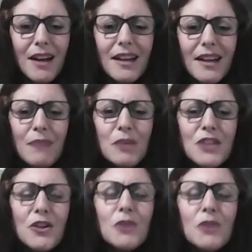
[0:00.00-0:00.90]

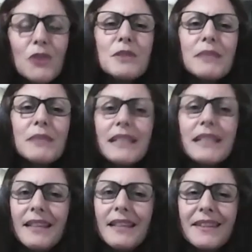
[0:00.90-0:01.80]
which
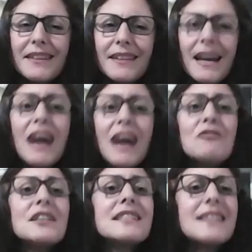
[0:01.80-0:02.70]
ultimately,
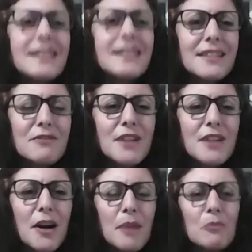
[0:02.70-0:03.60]
having a sense of
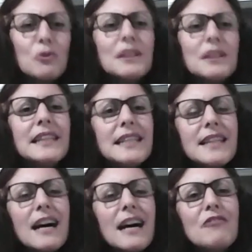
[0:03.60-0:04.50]
time will lead
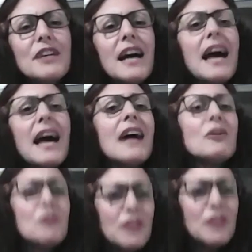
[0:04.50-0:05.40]
to having a
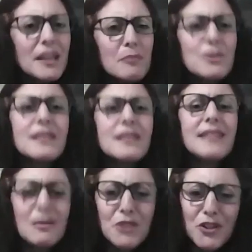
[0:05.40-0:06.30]
healthy
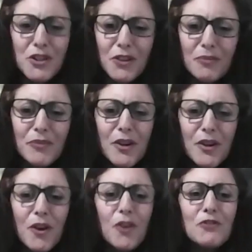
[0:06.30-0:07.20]
perception
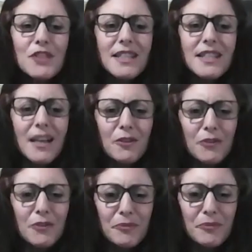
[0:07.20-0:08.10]
of the
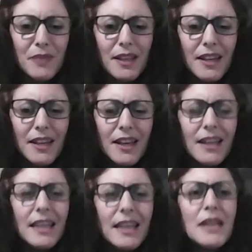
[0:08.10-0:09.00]
self.
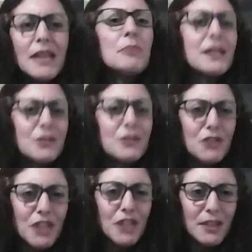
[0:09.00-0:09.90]
In our
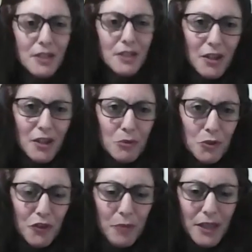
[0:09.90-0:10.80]
pedagogy, in the
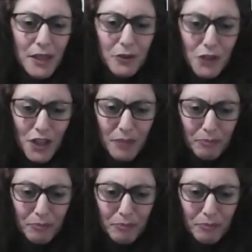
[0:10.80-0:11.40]
Steiner-Waldorf pedagogy,